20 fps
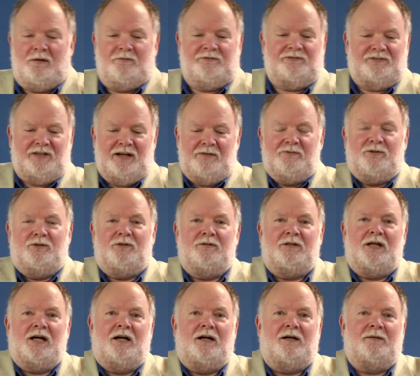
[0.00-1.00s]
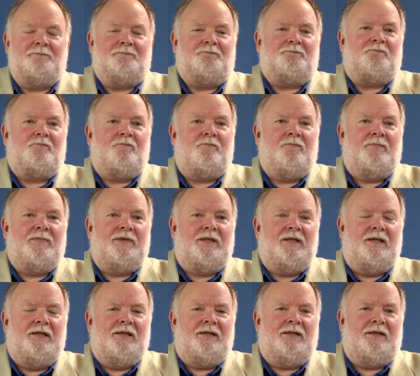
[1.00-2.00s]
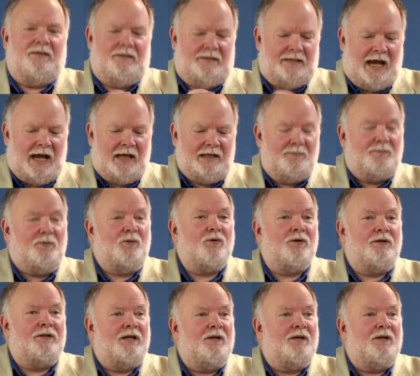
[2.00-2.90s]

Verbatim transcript: several um, dial-a-porn